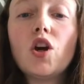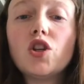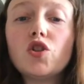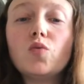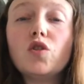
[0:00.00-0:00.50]

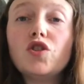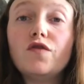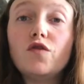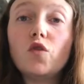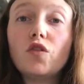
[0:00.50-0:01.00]
So once
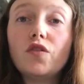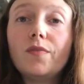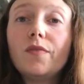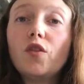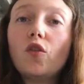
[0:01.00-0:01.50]
you've done,
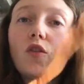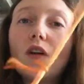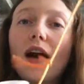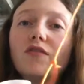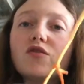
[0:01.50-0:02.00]
you'll
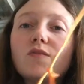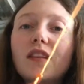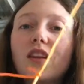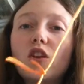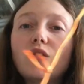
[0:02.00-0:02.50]
have something
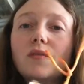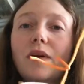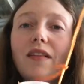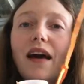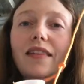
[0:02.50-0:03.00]
that looks a bit
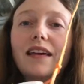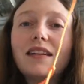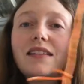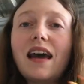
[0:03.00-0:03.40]
like this.